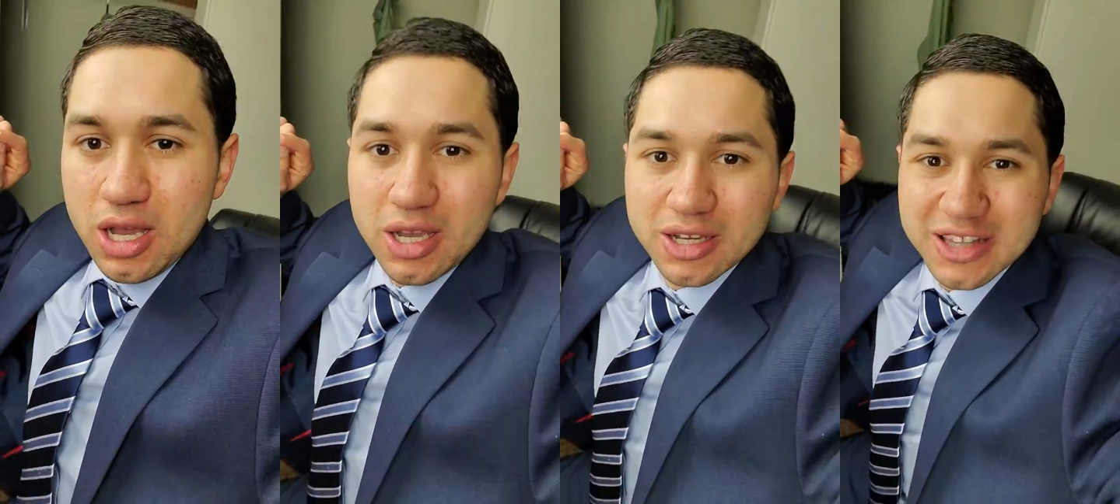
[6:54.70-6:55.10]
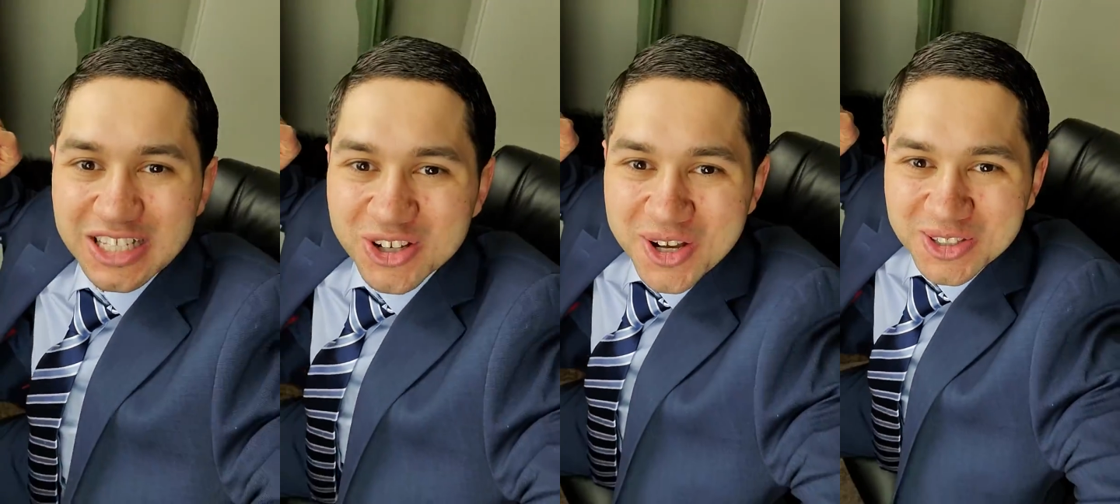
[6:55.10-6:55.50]
And
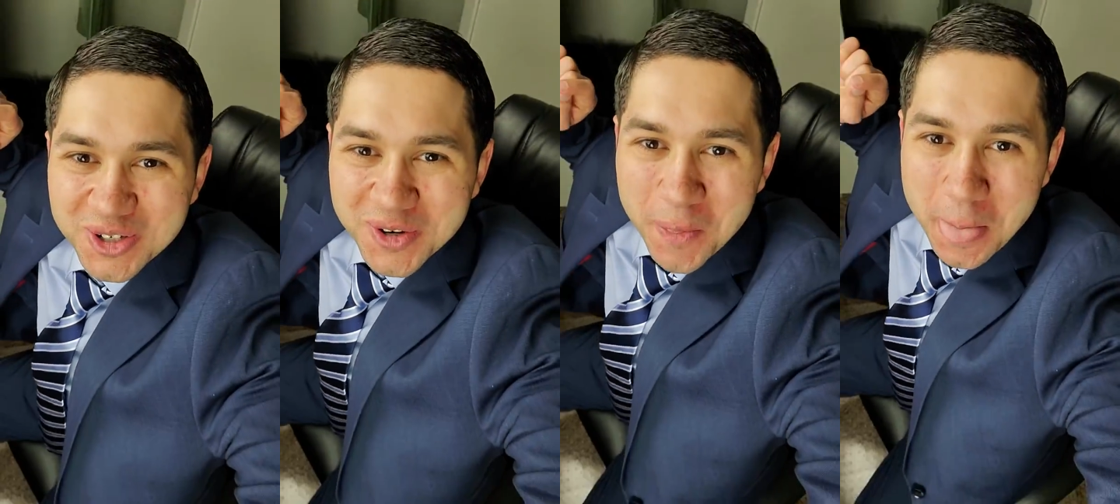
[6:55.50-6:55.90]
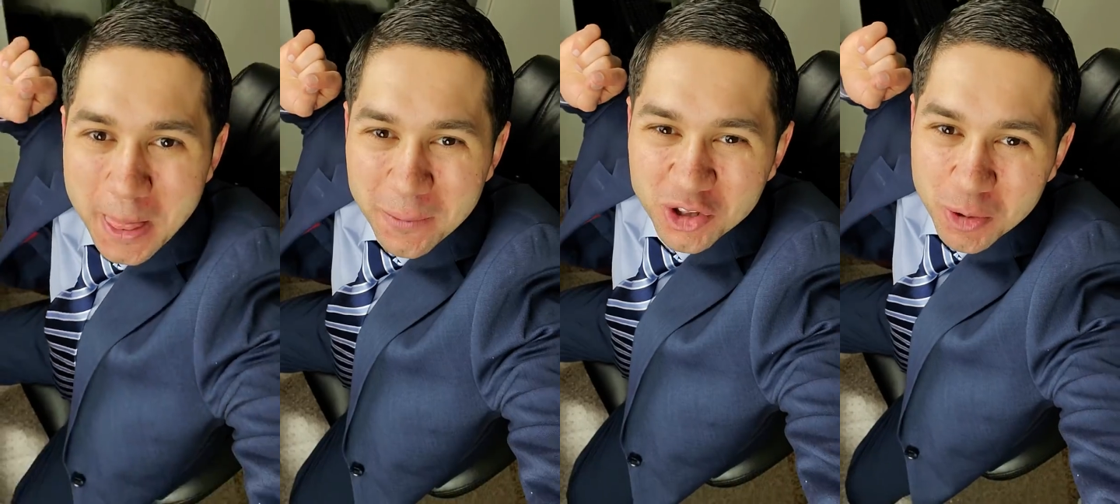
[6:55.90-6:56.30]
that's all. So
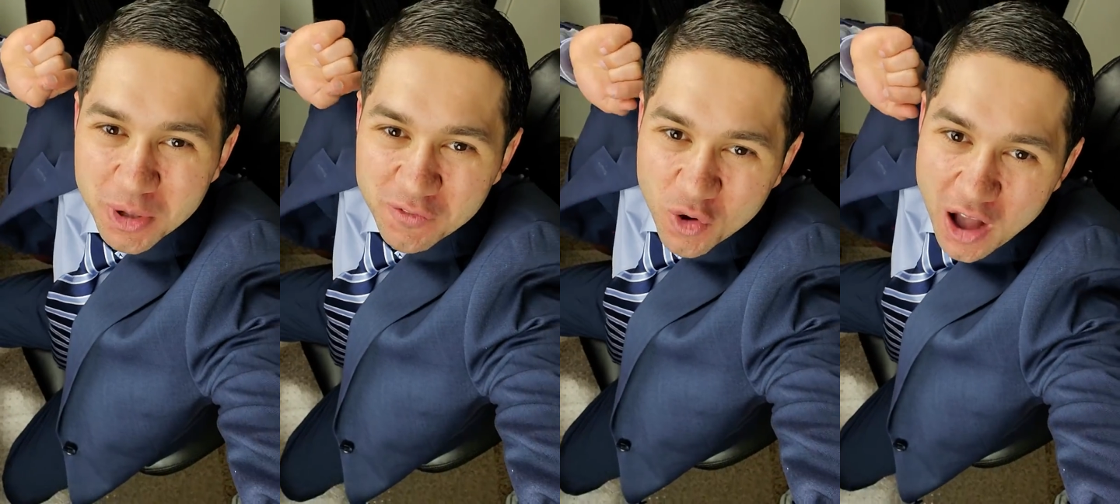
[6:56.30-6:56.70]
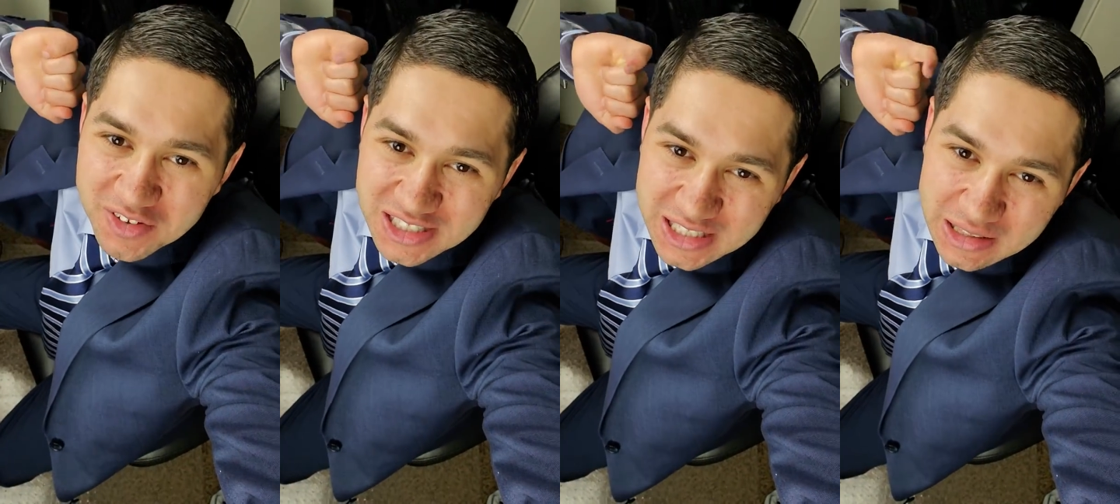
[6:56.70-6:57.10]
you look beautiful.
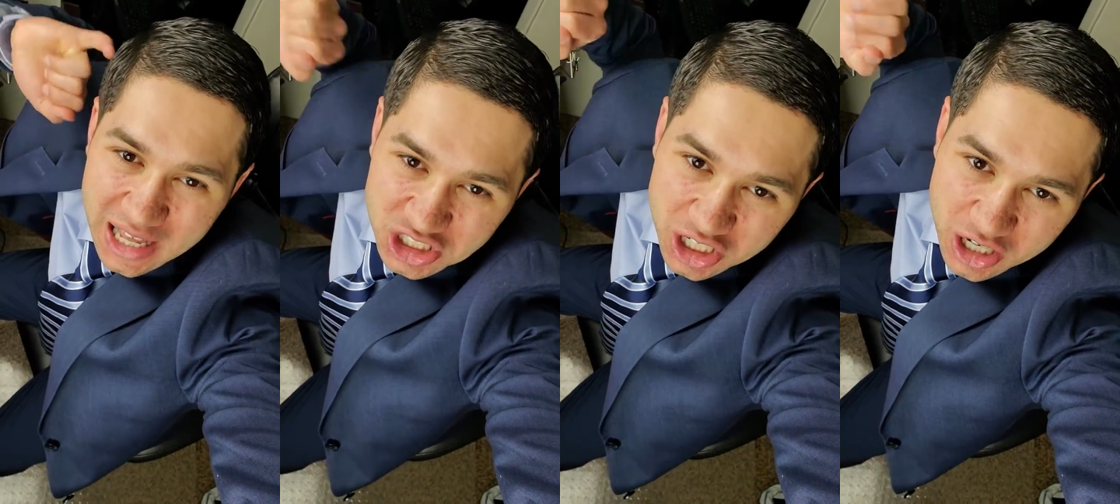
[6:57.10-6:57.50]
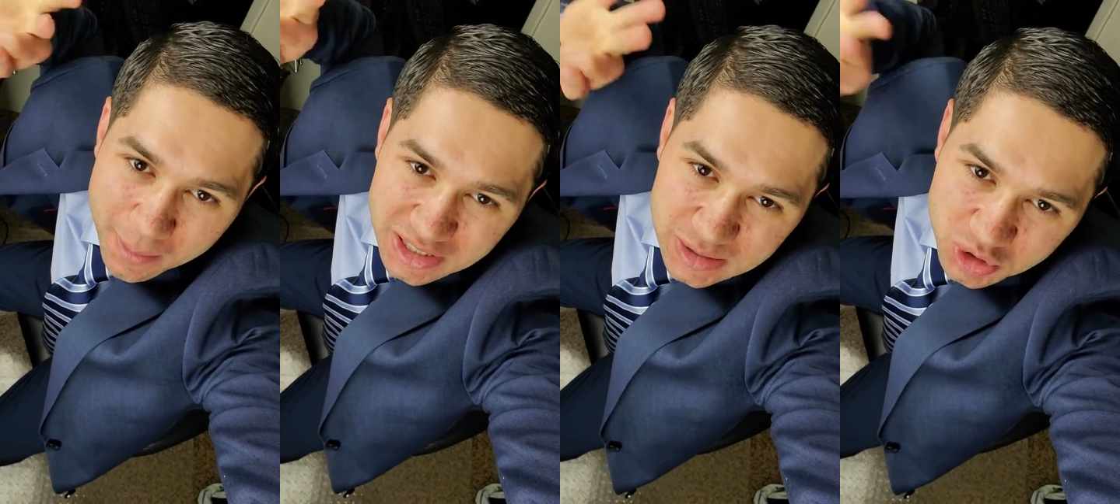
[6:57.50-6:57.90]
Obviously, like, share,
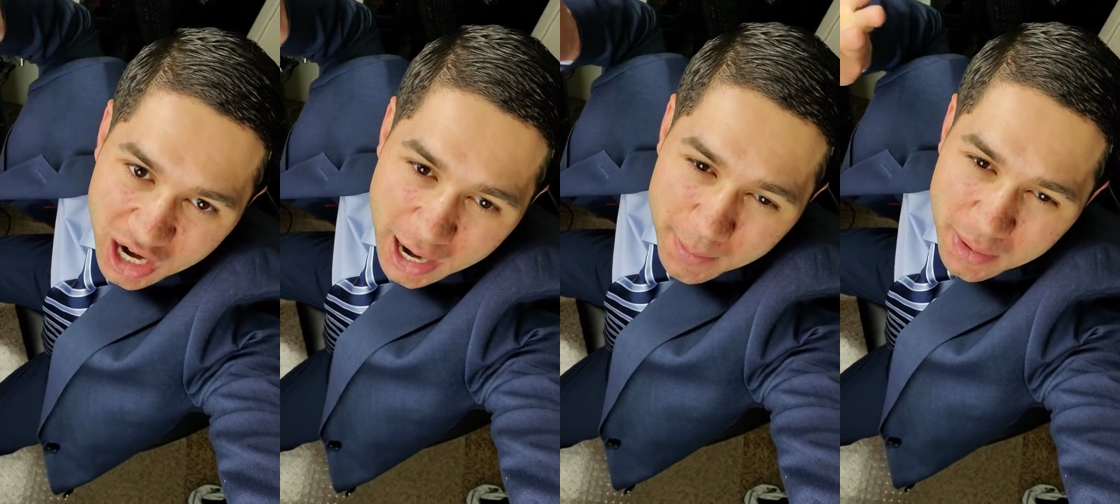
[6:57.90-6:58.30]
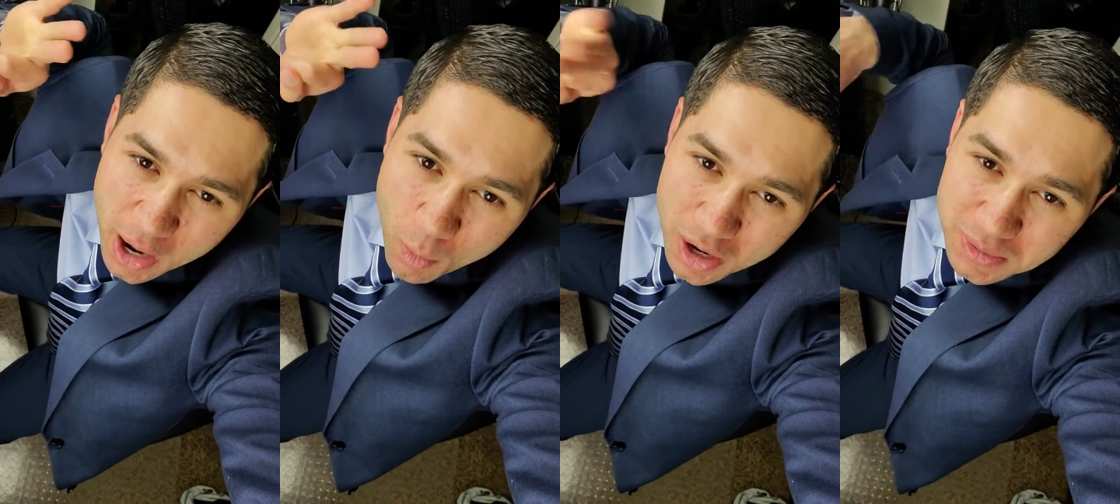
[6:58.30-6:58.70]
comment, subscribe.
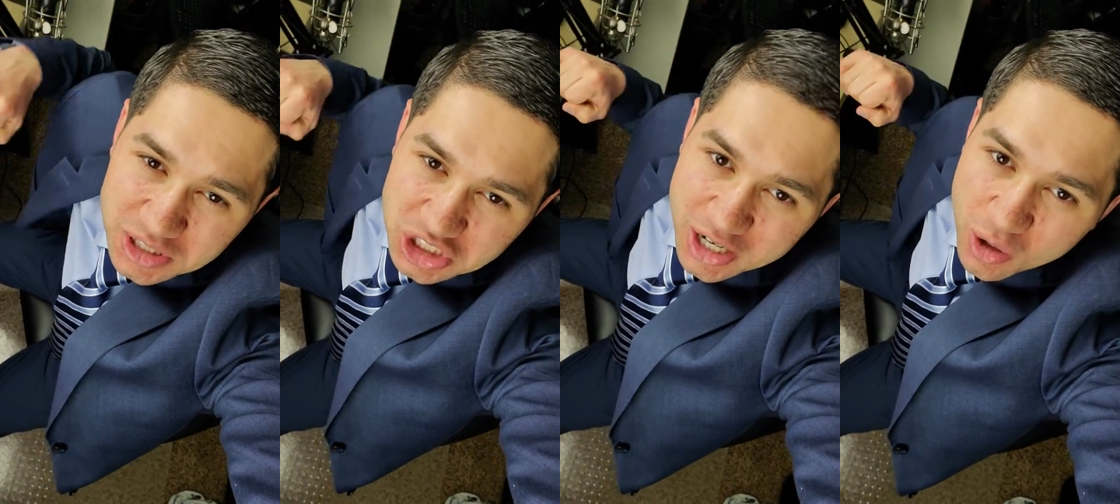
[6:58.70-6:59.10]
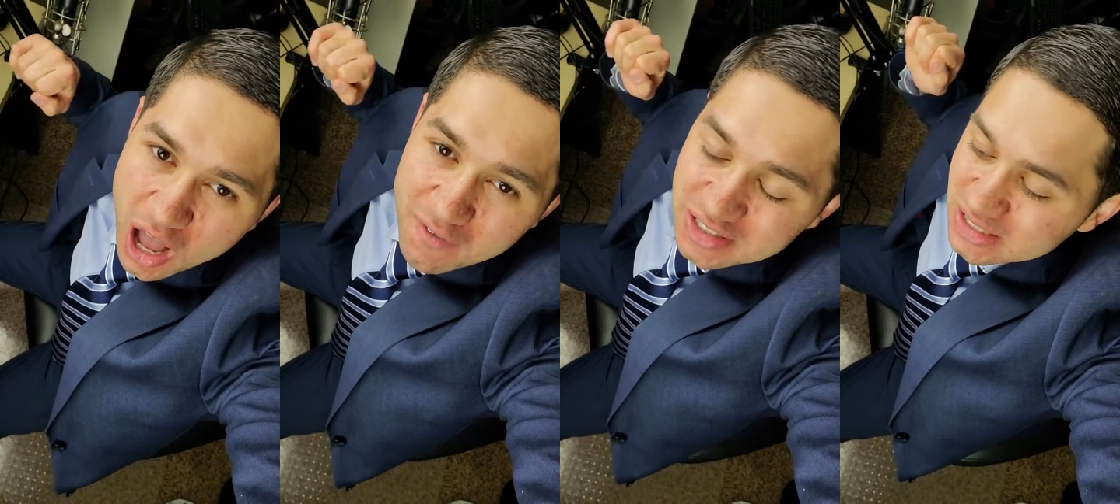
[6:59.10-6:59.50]
Welcome to the channel.
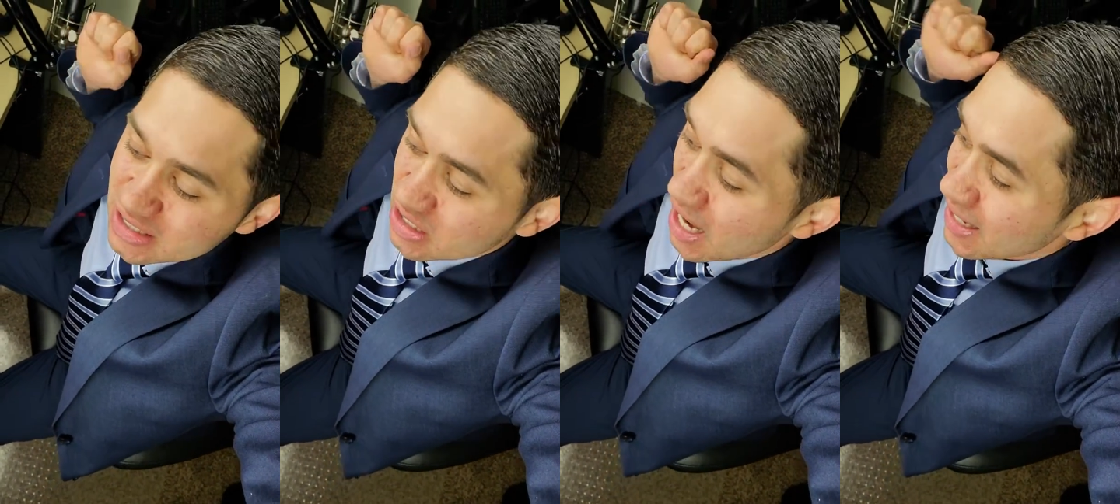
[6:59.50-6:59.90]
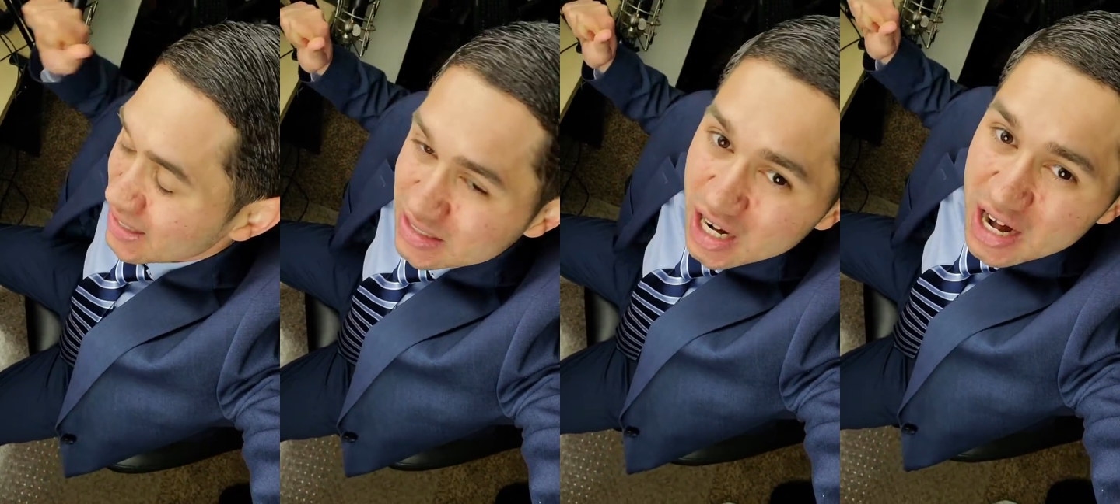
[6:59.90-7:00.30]
Obviously, got to
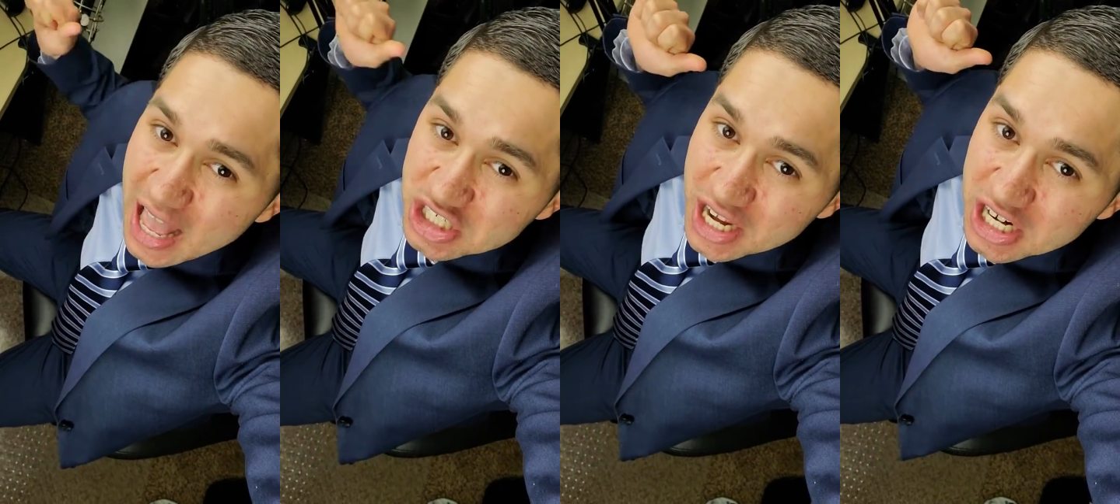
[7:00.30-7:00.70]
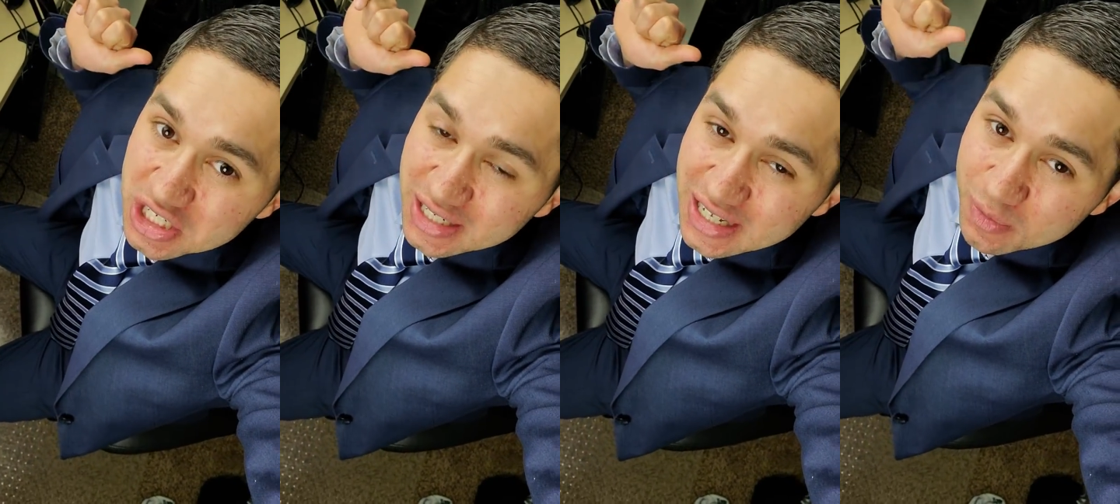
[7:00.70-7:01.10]
get it done.
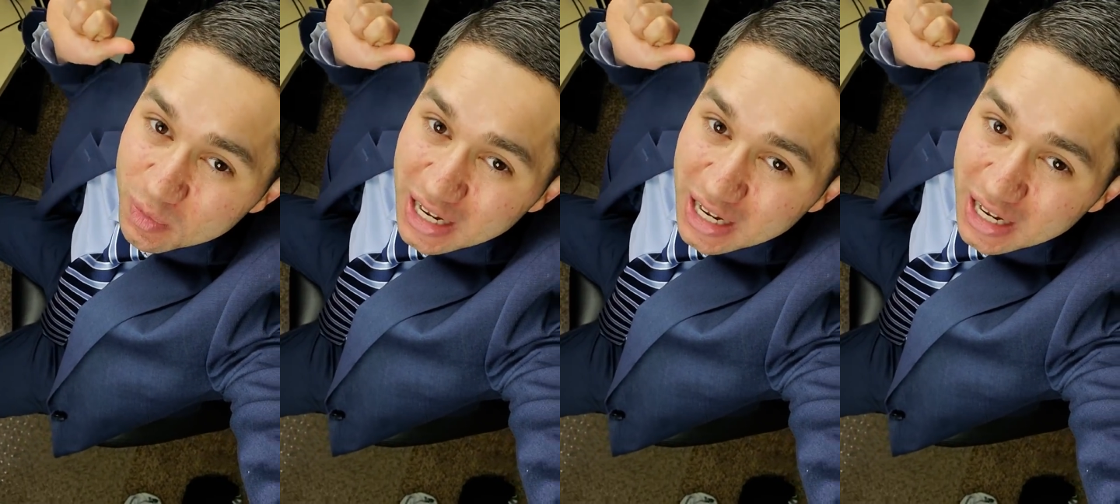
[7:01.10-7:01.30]
Education, again, like